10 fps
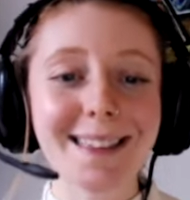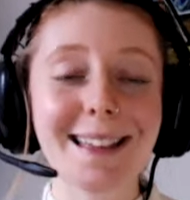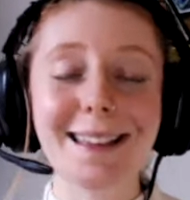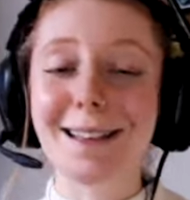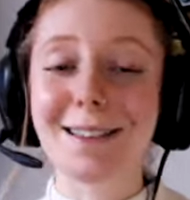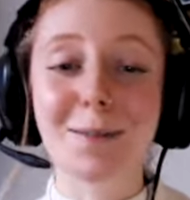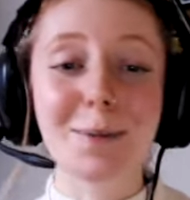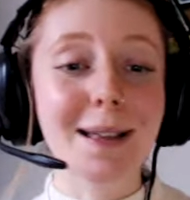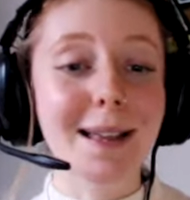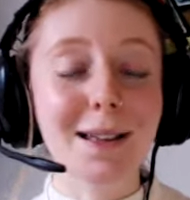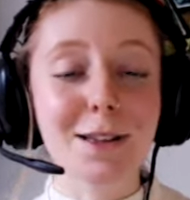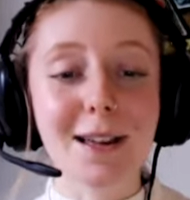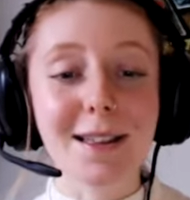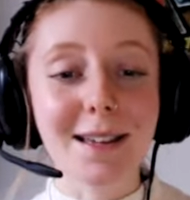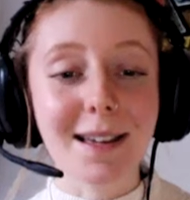There needs to be an
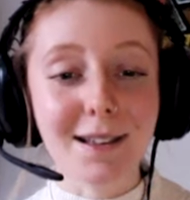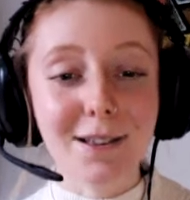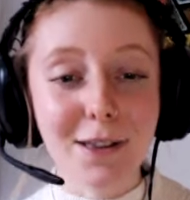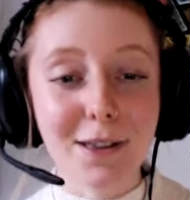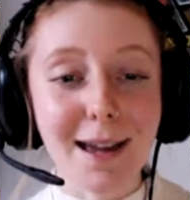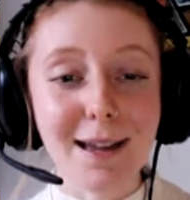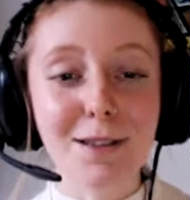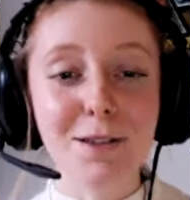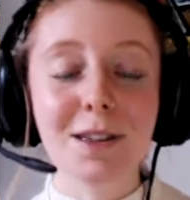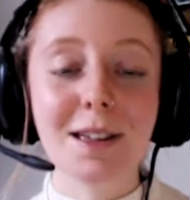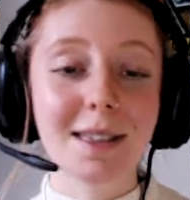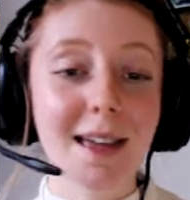energetic exchange.